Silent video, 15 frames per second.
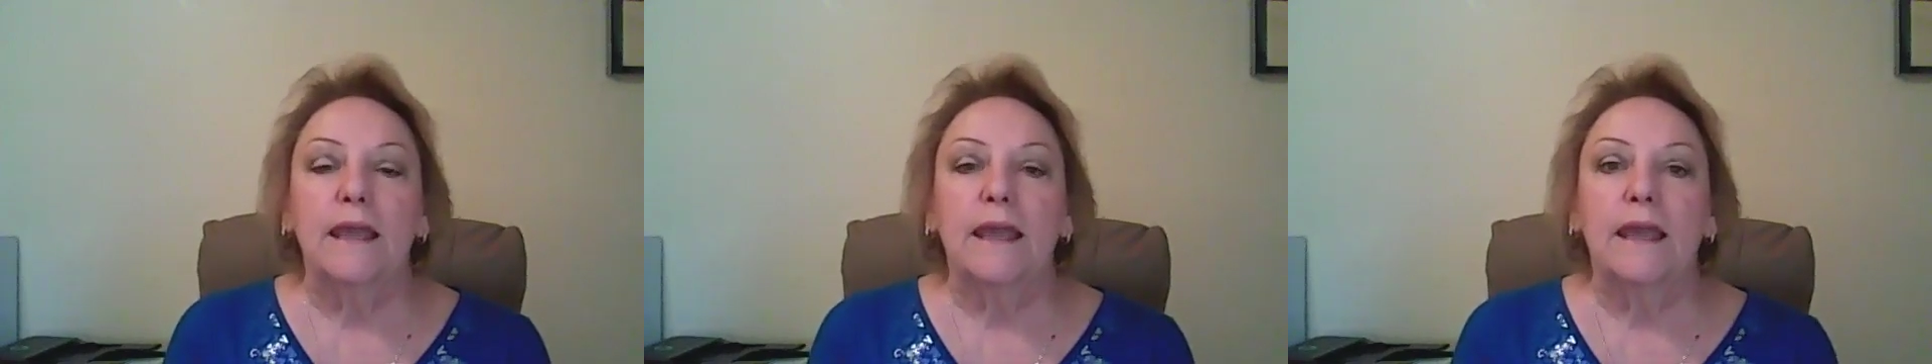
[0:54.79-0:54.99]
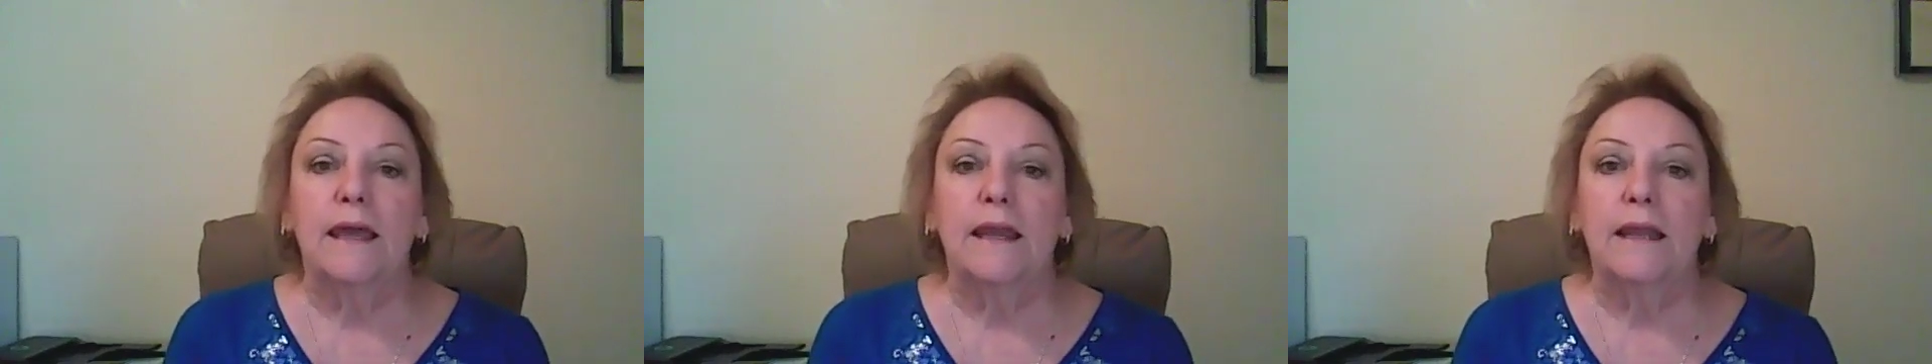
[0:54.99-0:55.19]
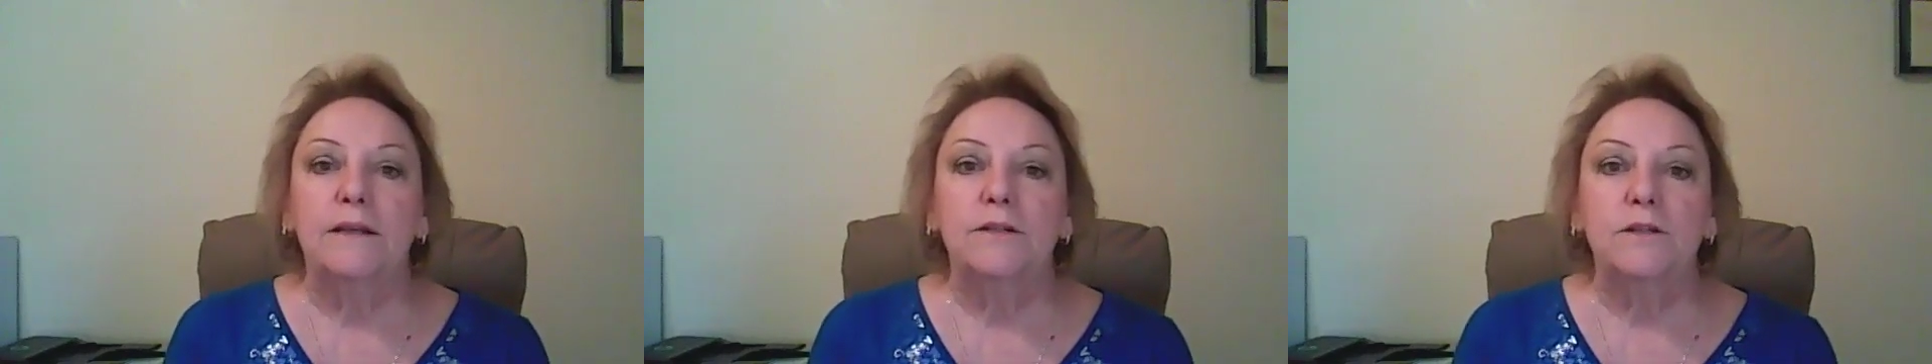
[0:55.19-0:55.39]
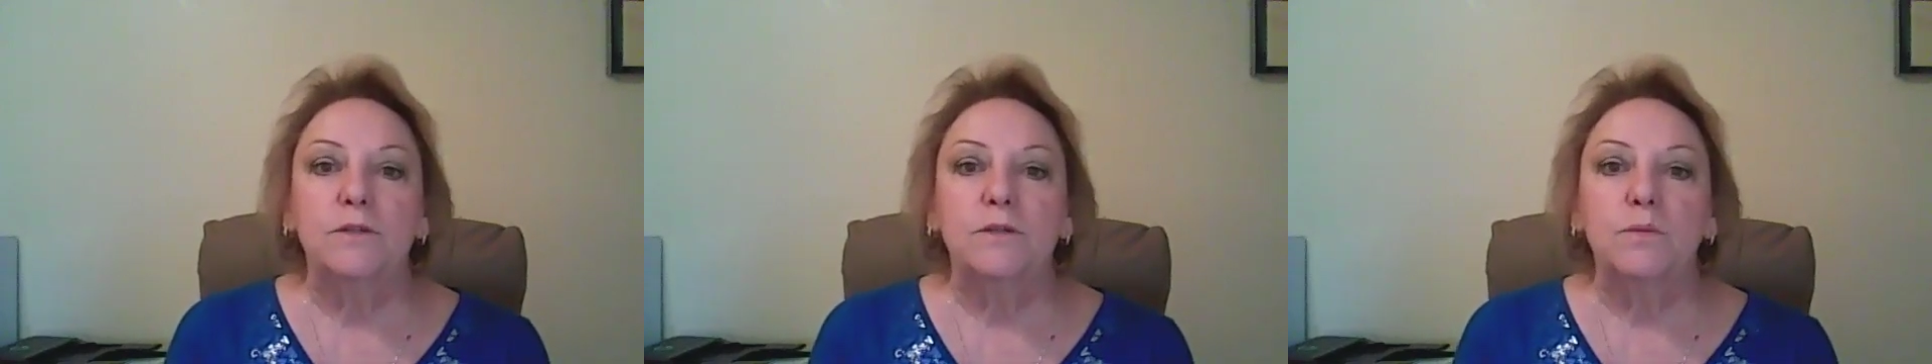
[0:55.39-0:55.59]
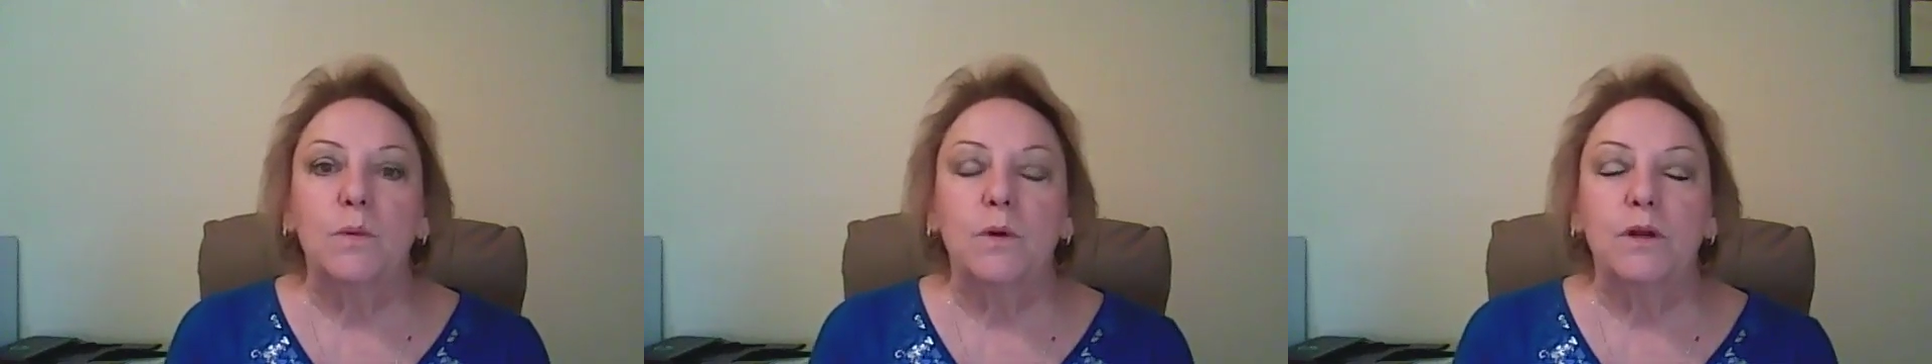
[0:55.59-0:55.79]
And I
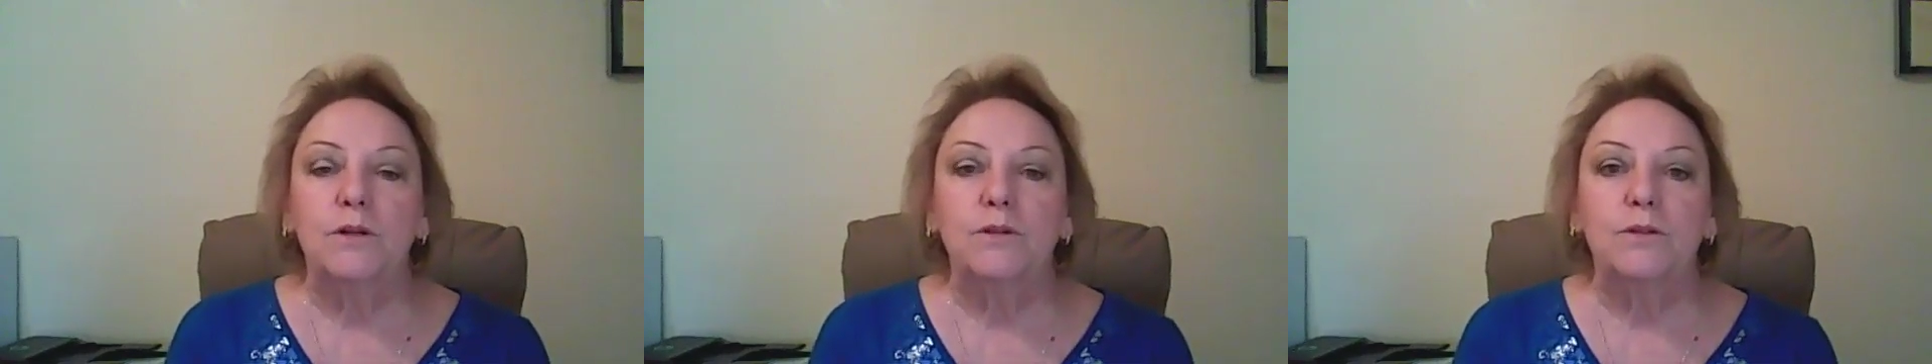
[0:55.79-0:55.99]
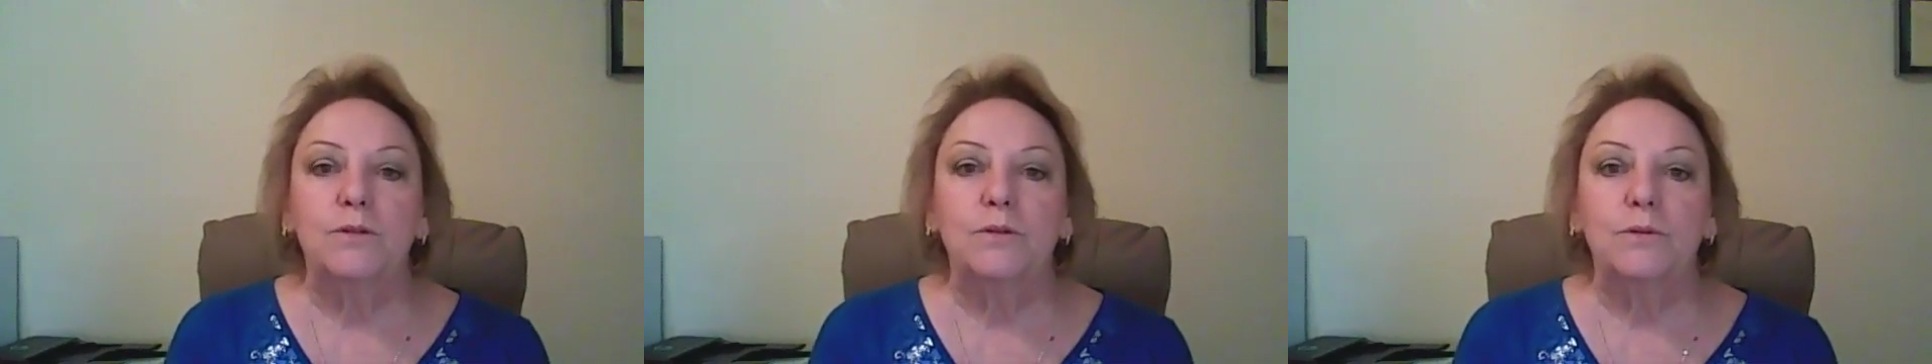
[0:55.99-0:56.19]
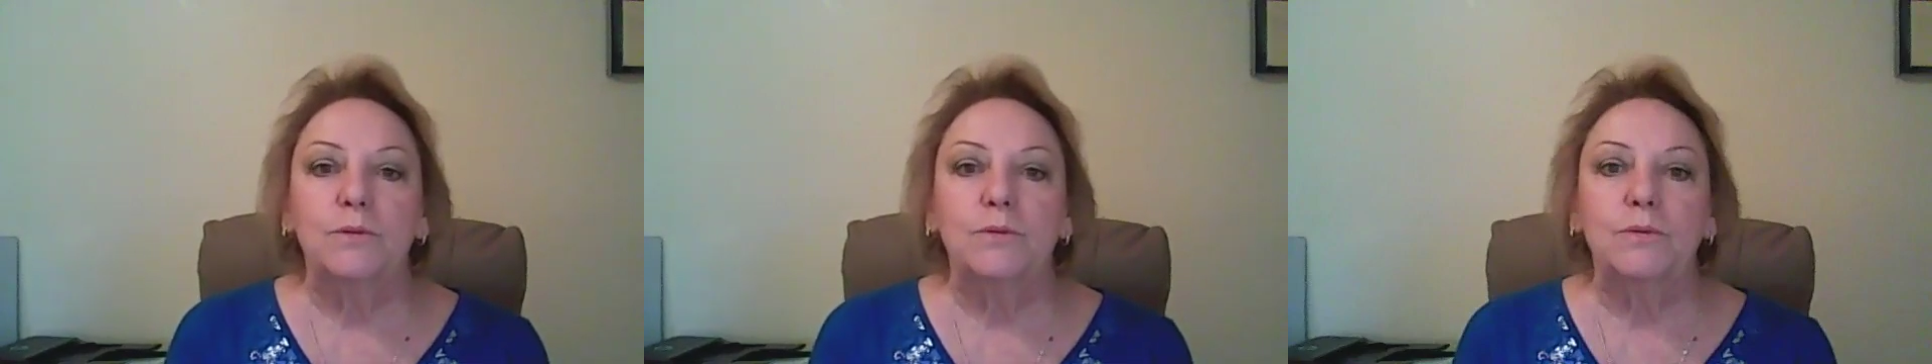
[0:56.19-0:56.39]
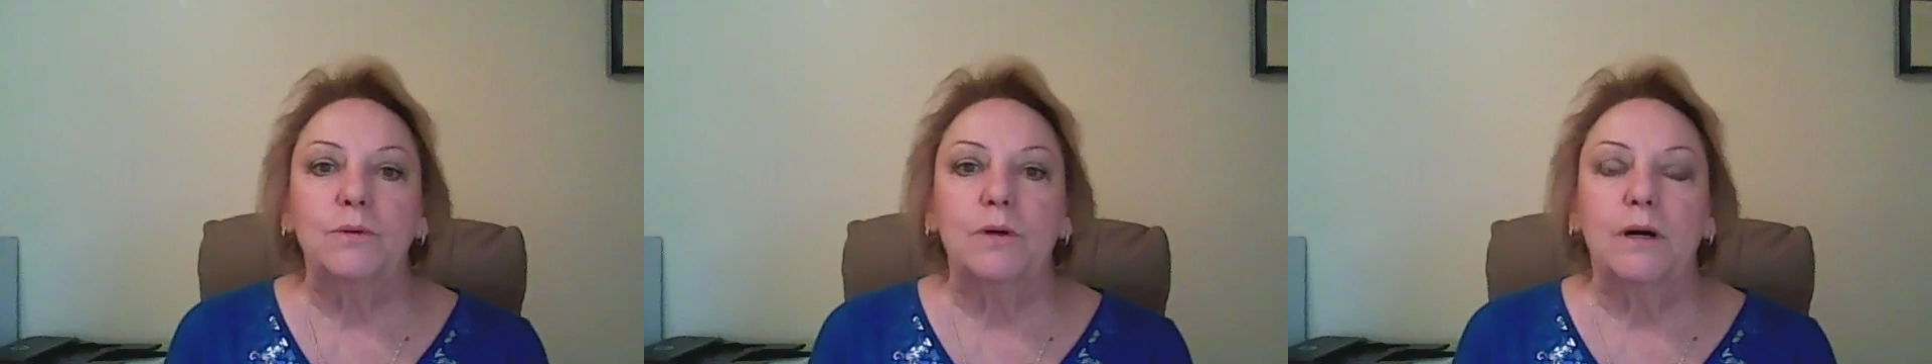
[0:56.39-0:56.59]
just wanted to